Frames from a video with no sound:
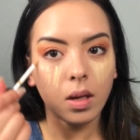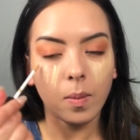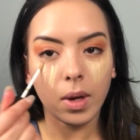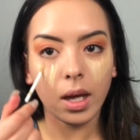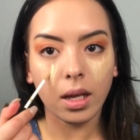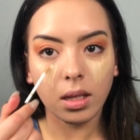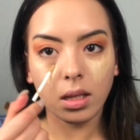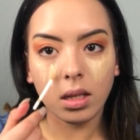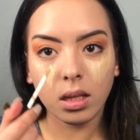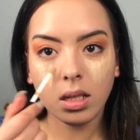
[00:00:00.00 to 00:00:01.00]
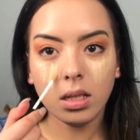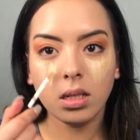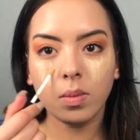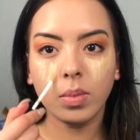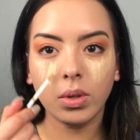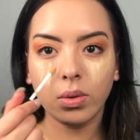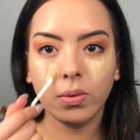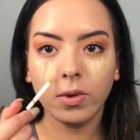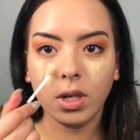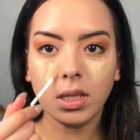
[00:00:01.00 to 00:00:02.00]
But this is a
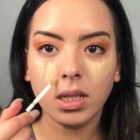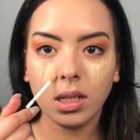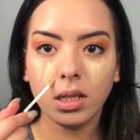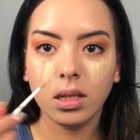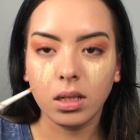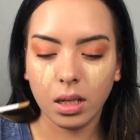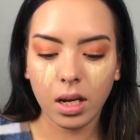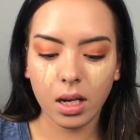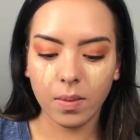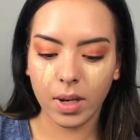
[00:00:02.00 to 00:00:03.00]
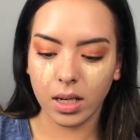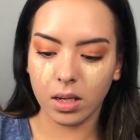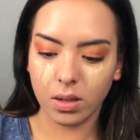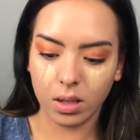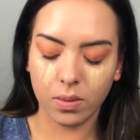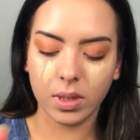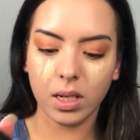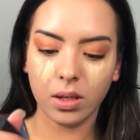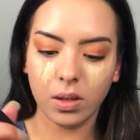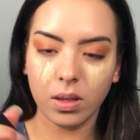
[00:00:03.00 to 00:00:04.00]
beautiful concealer. Anybody you know will
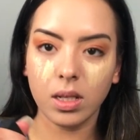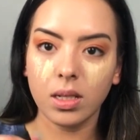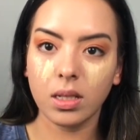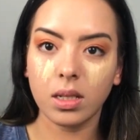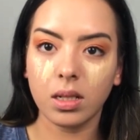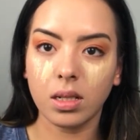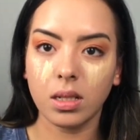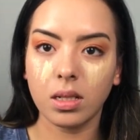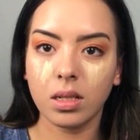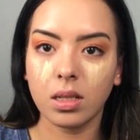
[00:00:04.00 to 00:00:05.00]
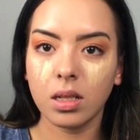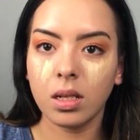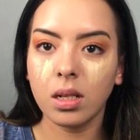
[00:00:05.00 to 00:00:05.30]
tell you this is